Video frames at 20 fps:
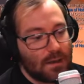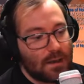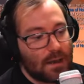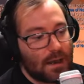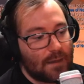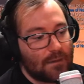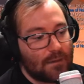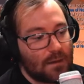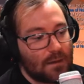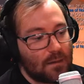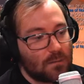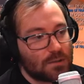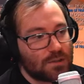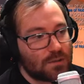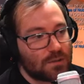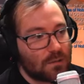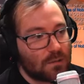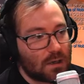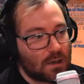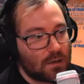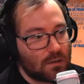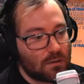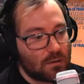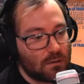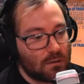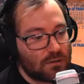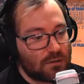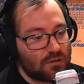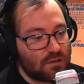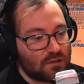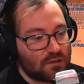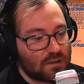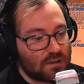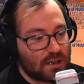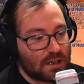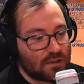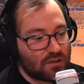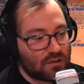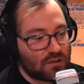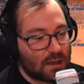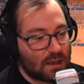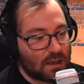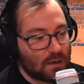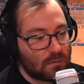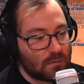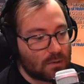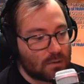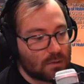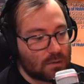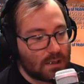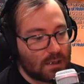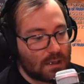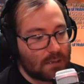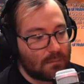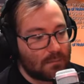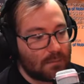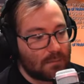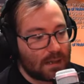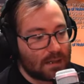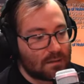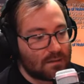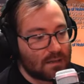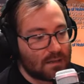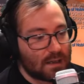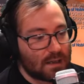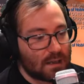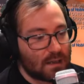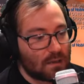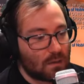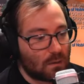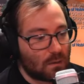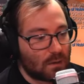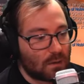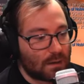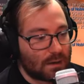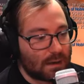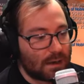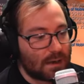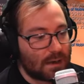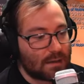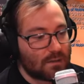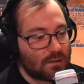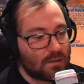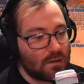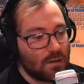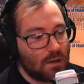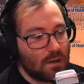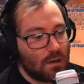And then what you want to do is just cast Shadow Bolt and maintain your dots.